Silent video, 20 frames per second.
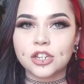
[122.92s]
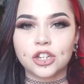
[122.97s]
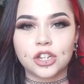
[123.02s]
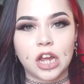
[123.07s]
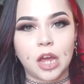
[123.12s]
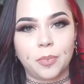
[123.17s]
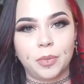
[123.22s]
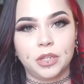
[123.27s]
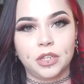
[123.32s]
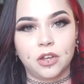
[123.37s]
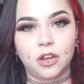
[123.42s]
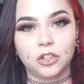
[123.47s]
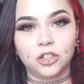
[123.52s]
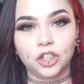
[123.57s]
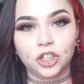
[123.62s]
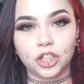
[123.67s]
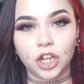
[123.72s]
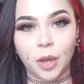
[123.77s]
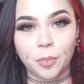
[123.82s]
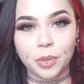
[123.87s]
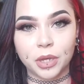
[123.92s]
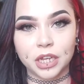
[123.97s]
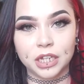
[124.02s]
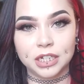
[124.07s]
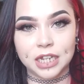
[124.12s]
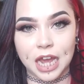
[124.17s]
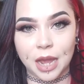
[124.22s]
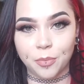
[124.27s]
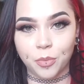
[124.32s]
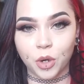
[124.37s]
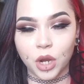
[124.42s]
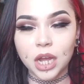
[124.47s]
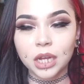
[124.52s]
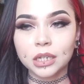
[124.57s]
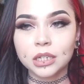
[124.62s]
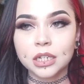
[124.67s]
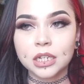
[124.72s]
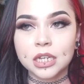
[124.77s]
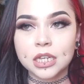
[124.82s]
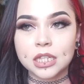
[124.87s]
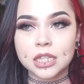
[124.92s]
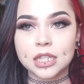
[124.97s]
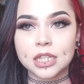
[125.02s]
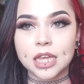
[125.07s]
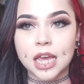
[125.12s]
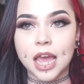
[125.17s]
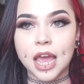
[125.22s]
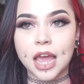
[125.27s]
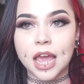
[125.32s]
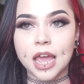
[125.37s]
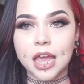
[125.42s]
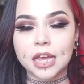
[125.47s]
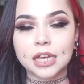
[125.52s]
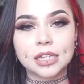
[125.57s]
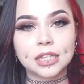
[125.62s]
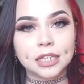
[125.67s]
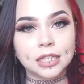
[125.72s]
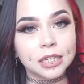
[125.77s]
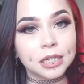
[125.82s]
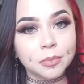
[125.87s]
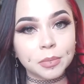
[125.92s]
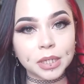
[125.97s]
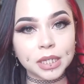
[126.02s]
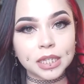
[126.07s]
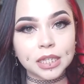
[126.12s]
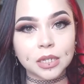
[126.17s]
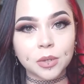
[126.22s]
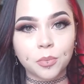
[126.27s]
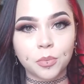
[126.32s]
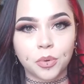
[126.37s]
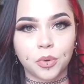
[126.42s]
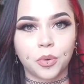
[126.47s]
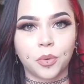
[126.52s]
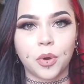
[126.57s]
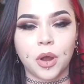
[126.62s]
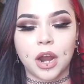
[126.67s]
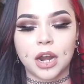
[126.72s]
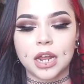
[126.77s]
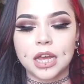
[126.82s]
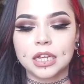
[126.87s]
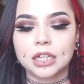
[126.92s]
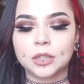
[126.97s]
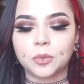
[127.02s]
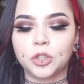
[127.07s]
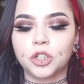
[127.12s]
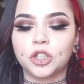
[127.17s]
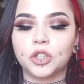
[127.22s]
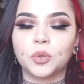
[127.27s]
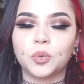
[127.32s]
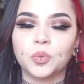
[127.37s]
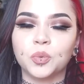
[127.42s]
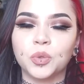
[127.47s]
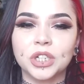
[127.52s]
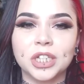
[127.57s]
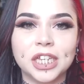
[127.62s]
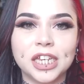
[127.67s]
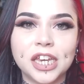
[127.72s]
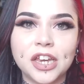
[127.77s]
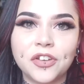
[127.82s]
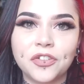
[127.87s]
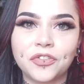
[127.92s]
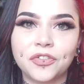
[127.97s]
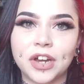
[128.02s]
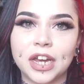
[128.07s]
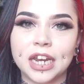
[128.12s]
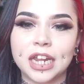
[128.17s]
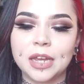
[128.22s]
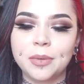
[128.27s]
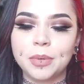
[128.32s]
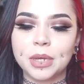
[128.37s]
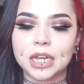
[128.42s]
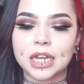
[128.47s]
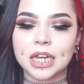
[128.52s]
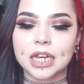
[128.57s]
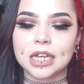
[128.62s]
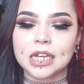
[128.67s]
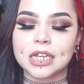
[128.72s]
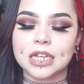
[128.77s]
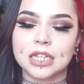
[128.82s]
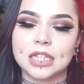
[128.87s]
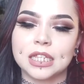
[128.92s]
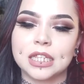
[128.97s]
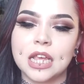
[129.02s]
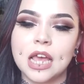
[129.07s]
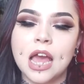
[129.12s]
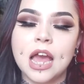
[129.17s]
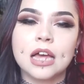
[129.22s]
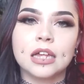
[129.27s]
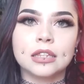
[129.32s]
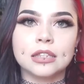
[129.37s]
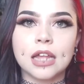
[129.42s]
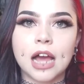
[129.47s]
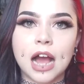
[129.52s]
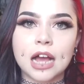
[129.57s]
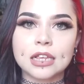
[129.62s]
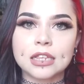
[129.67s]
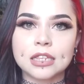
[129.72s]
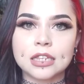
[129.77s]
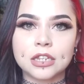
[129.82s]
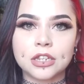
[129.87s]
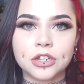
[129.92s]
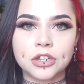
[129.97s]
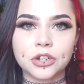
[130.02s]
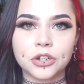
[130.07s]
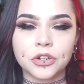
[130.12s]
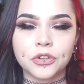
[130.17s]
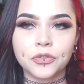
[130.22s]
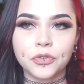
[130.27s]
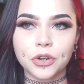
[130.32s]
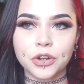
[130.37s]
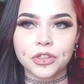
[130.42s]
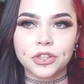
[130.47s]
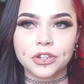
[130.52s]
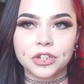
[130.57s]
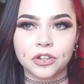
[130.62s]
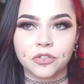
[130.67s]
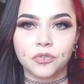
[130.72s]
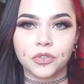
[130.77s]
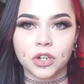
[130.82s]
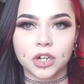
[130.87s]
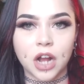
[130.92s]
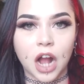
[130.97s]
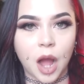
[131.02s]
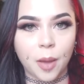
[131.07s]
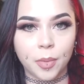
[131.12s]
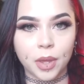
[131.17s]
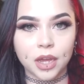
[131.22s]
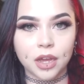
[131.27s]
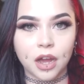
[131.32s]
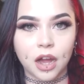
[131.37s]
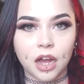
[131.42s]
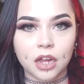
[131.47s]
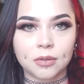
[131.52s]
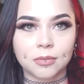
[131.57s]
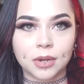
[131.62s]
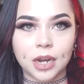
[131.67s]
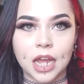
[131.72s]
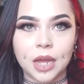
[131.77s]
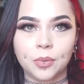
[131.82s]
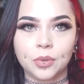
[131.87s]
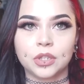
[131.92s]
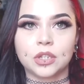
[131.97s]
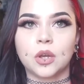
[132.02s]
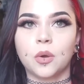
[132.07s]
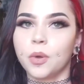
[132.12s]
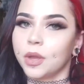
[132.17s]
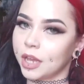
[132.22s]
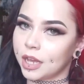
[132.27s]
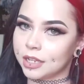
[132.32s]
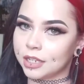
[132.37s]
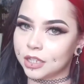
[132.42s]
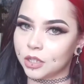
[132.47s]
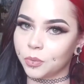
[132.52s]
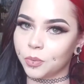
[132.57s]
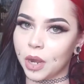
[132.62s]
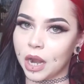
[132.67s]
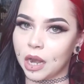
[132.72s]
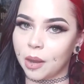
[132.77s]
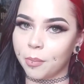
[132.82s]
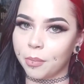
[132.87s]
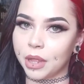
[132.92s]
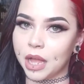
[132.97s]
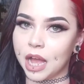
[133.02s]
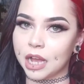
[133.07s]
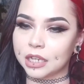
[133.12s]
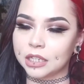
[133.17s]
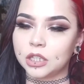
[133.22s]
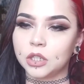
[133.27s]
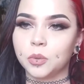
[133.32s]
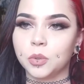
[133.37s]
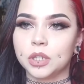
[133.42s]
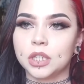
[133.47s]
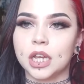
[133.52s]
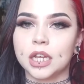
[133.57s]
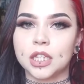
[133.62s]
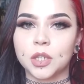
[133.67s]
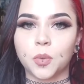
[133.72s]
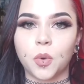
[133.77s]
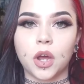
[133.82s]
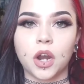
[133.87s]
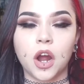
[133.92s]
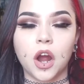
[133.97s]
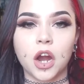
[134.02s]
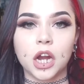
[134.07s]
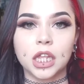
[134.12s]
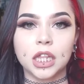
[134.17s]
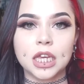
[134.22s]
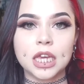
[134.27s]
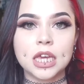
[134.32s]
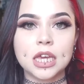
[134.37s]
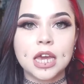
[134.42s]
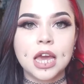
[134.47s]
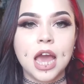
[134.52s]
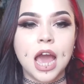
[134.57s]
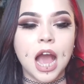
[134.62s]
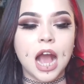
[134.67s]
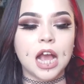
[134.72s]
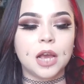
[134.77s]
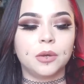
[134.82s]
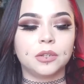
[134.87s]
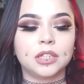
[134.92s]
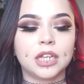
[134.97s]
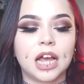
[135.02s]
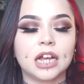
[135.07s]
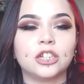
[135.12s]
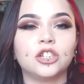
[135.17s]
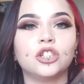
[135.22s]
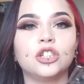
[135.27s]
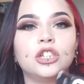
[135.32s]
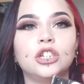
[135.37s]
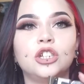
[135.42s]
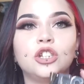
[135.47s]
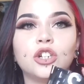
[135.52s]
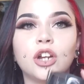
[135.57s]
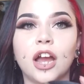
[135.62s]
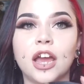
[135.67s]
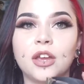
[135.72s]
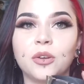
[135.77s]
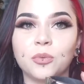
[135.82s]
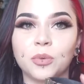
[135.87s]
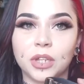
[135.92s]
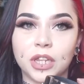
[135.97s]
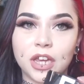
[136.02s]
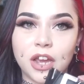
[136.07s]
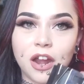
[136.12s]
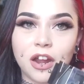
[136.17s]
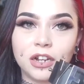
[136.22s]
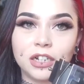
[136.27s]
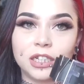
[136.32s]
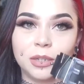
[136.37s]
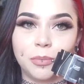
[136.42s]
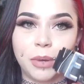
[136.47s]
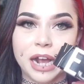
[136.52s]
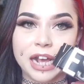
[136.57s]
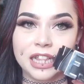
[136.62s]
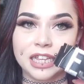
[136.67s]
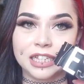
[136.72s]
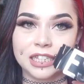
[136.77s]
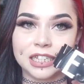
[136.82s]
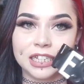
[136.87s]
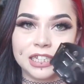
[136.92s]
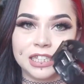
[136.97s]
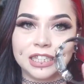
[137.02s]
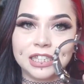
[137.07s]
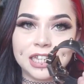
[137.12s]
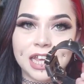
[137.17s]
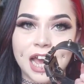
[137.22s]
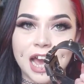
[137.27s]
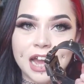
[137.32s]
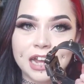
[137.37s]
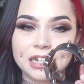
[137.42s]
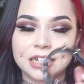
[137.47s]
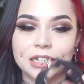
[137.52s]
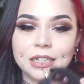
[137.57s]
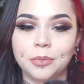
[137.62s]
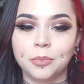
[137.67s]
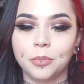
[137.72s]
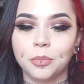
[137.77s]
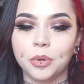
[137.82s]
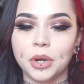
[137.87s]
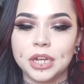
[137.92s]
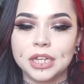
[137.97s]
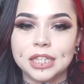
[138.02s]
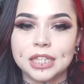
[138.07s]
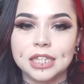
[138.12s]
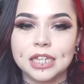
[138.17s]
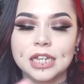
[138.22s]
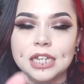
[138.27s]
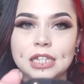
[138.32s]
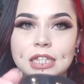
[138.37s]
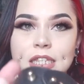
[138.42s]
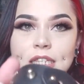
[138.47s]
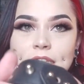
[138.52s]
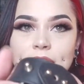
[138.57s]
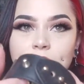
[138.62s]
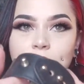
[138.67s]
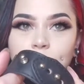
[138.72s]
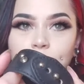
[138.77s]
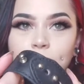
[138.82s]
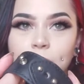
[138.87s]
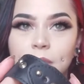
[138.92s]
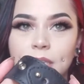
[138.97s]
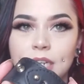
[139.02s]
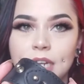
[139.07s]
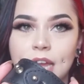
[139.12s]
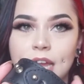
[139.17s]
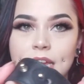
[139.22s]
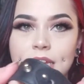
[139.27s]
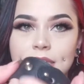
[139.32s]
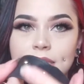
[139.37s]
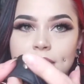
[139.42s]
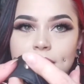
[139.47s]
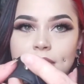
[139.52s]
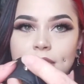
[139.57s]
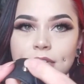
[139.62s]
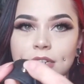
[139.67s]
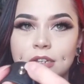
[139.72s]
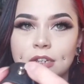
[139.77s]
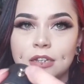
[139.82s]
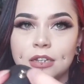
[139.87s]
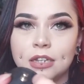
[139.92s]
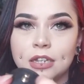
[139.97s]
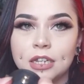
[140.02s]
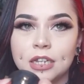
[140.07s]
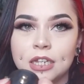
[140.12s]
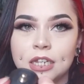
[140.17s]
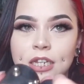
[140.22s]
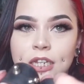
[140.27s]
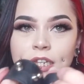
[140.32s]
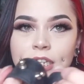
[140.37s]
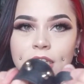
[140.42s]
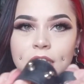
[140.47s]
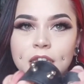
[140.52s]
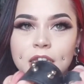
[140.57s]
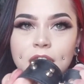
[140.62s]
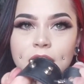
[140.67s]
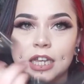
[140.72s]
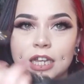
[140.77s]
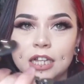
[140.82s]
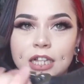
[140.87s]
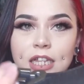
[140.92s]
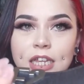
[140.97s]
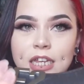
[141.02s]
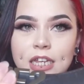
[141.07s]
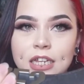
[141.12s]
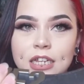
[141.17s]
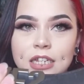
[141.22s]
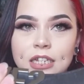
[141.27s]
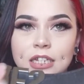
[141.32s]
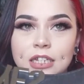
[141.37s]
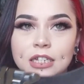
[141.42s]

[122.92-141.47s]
shop is called Shop Kadabra. They sent me some products, which is really funny because last year for the Denver Comic Con, when I was going as the red and black Suicide Squad Harley, I was actually trying really hard to buy these exact bracelets. They're really nice. They like click.